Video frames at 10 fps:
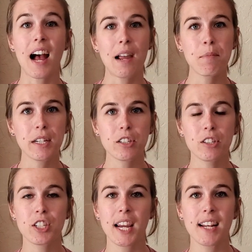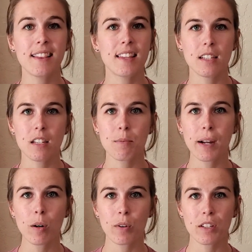I'm Rachel Jane, this is
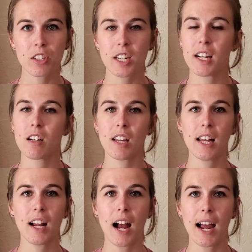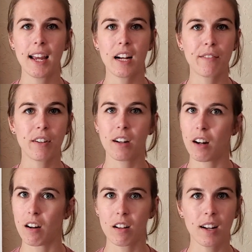my oils channel, and I cover
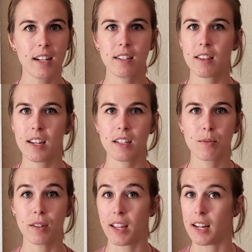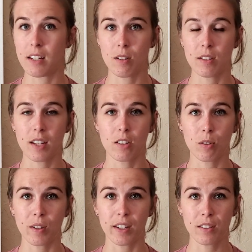all kinds of things related to
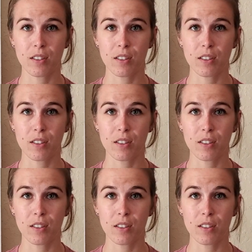essential oils.